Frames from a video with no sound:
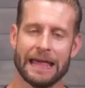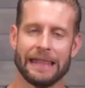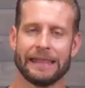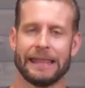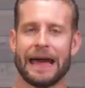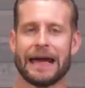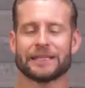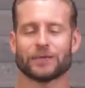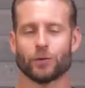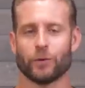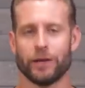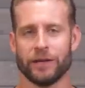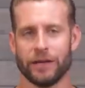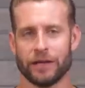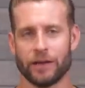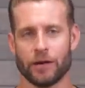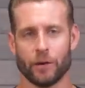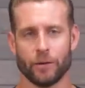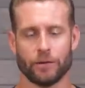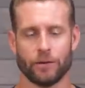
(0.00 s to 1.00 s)
that's what
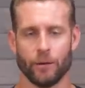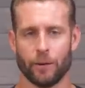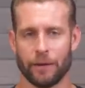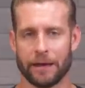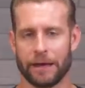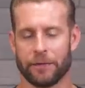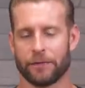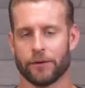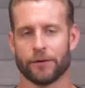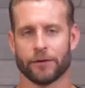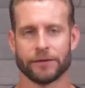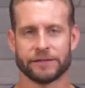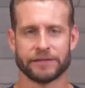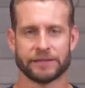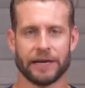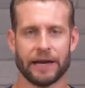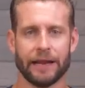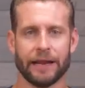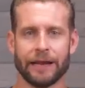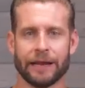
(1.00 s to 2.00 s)
you go to, that third
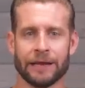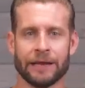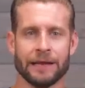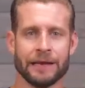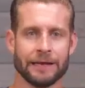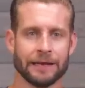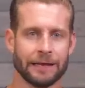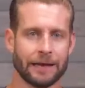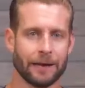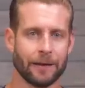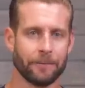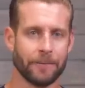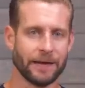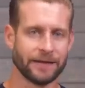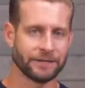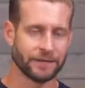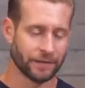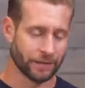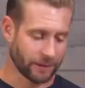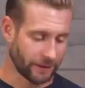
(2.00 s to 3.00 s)
setting. Now,
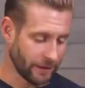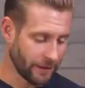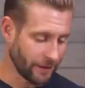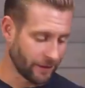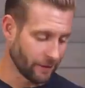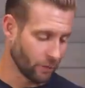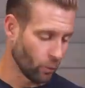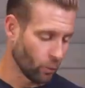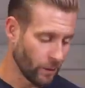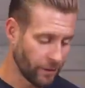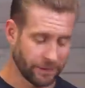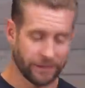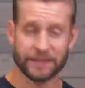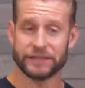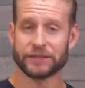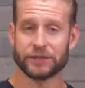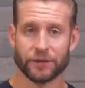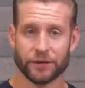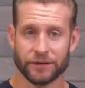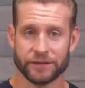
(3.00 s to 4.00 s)
basically, with
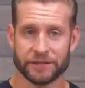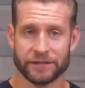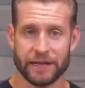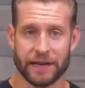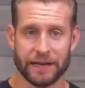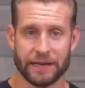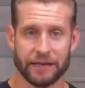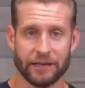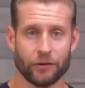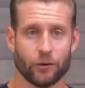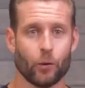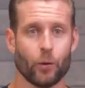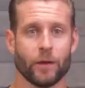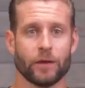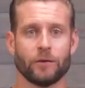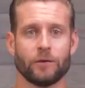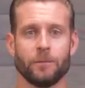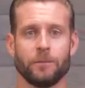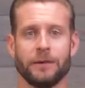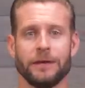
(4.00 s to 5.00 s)
this third setting, you're
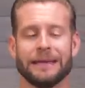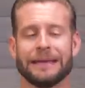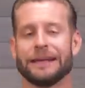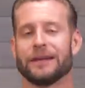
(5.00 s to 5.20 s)
going to be